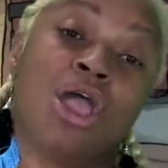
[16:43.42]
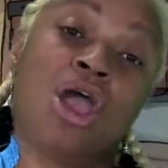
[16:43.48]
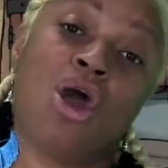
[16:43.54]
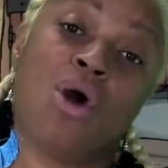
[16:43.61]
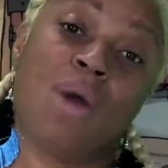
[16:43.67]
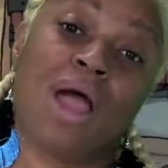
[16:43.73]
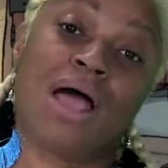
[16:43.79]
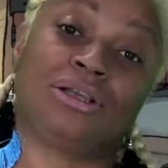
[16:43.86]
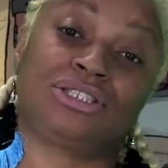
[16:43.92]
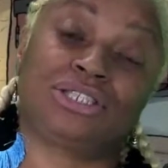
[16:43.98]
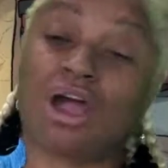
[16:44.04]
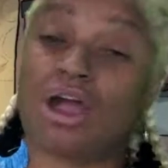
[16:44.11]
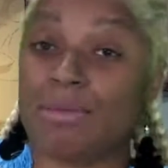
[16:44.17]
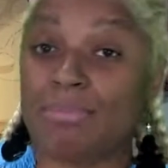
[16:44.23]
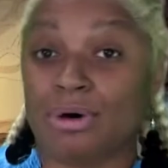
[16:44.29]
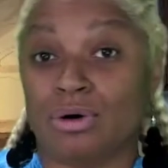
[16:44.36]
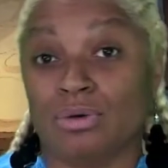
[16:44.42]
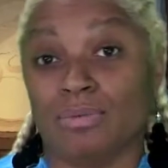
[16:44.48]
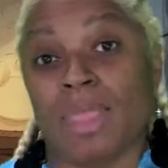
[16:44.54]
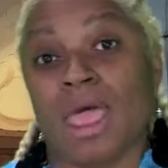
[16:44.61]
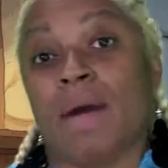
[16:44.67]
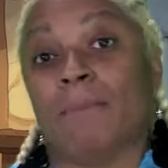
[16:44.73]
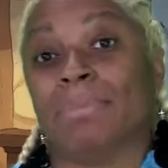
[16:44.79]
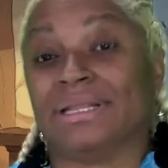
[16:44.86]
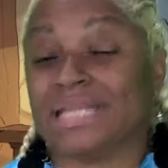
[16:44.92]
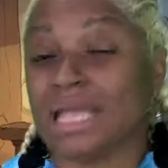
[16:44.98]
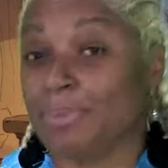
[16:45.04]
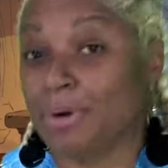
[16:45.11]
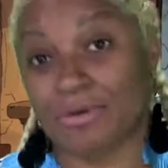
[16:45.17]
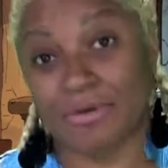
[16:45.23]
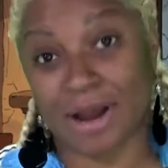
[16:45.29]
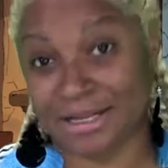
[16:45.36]
Well, sorry, boo, but they
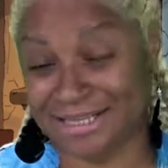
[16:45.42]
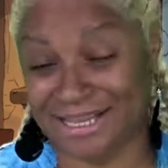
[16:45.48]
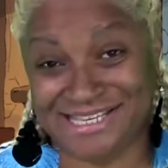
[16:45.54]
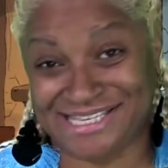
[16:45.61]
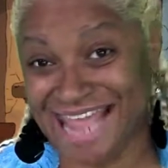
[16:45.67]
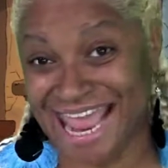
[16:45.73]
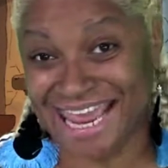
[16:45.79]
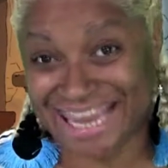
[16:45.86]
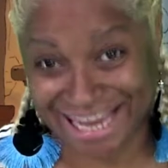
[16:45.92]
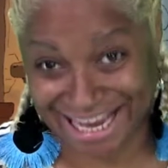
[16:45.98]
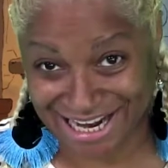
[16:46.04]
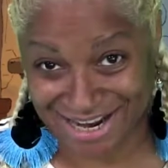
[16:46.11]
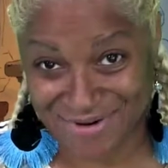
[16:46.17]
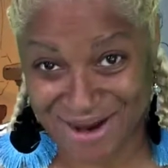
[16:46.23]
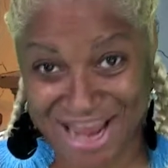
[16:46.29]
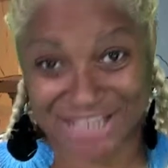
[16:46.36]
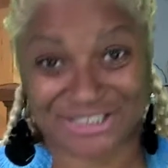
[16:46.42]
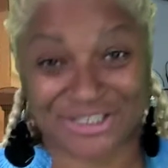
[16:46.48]
put her at the stake anyway.